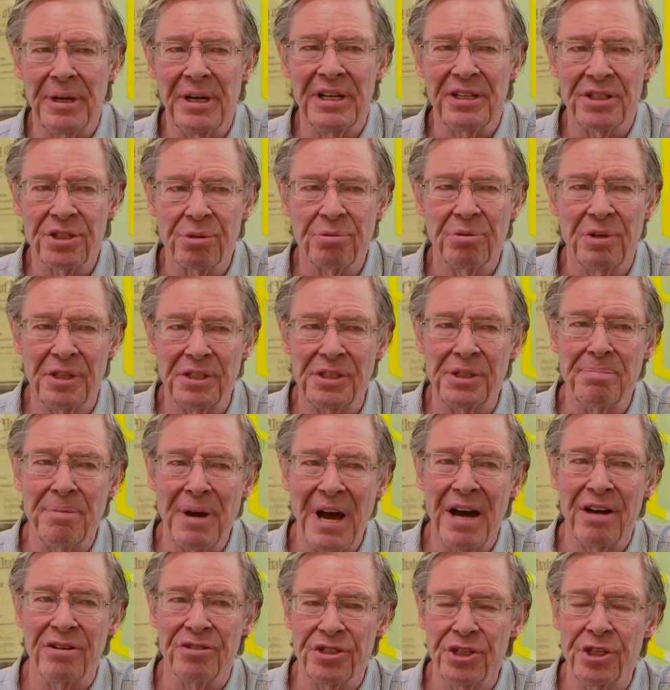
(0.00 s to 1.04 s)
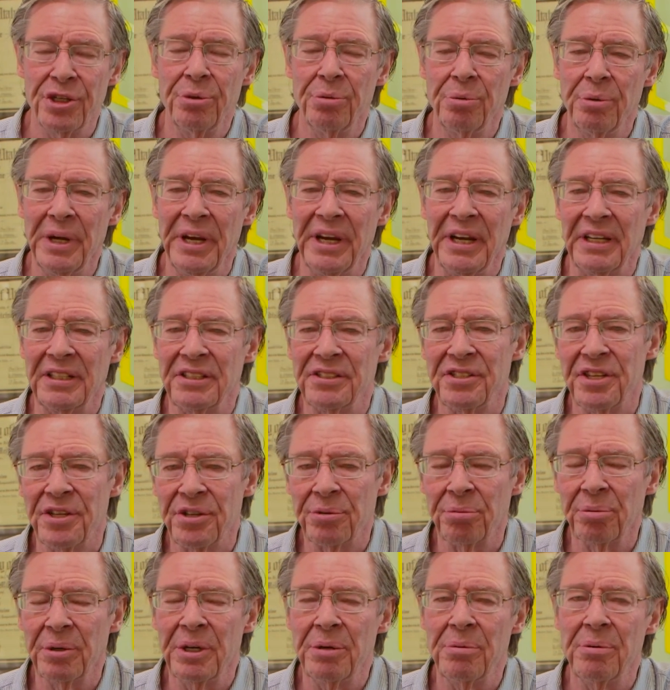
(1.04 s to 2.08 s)
It's about 2 weeks to
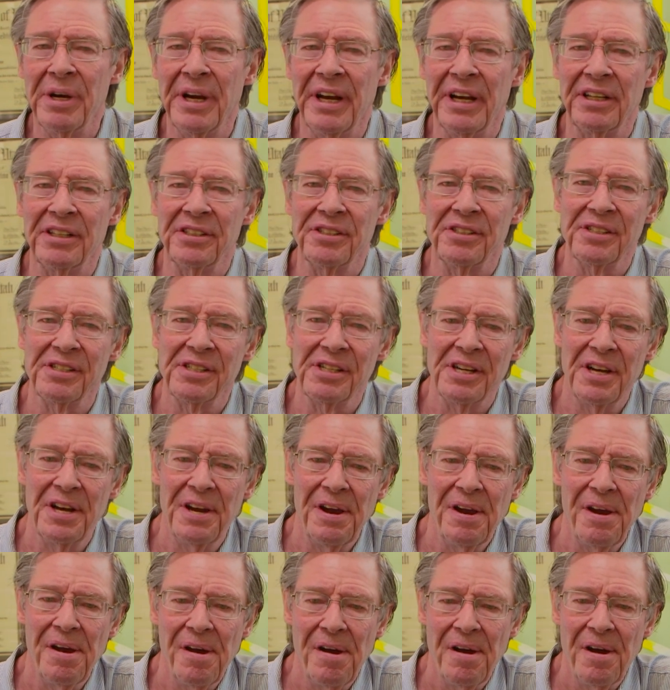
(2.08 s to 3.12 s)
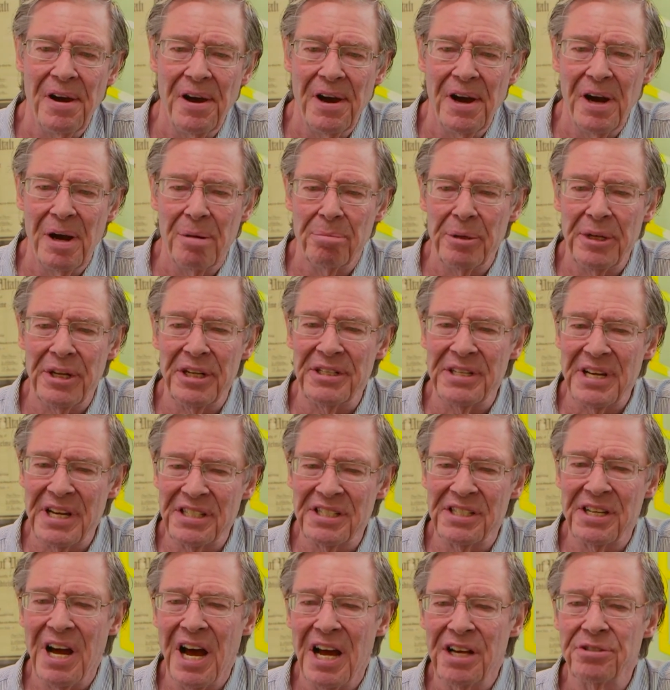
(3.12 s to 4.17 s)
3 weeks. But the
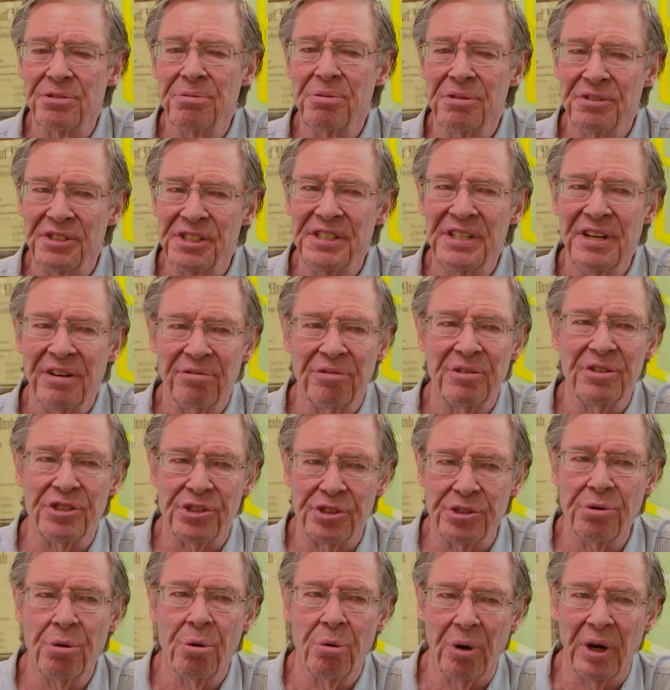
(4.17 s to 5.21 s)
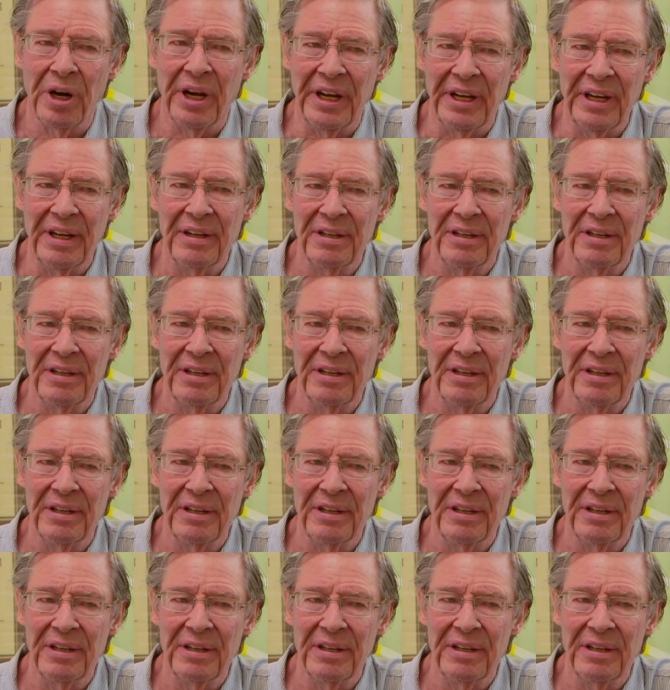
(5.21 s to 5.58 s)
testosterone is a different story.